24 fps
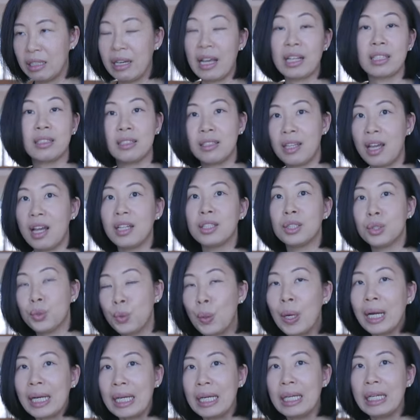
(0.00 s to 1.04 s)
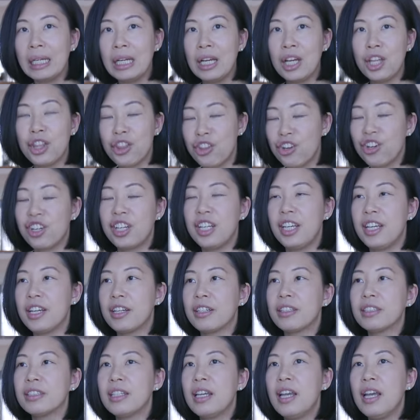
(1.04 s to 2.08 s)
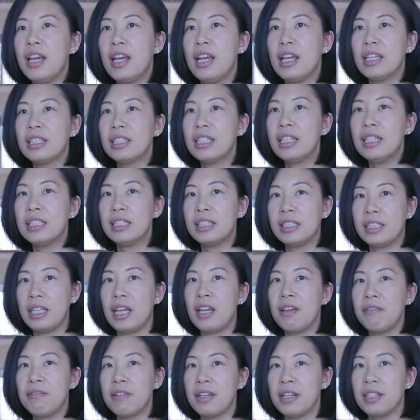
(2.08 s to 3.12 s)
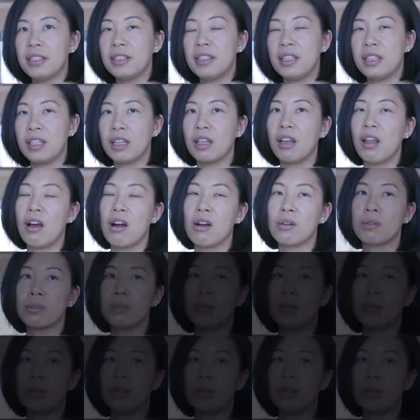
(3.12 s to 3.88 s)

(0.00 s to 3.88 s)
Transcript: next 10, 20, 30 years, it's going to save us in the long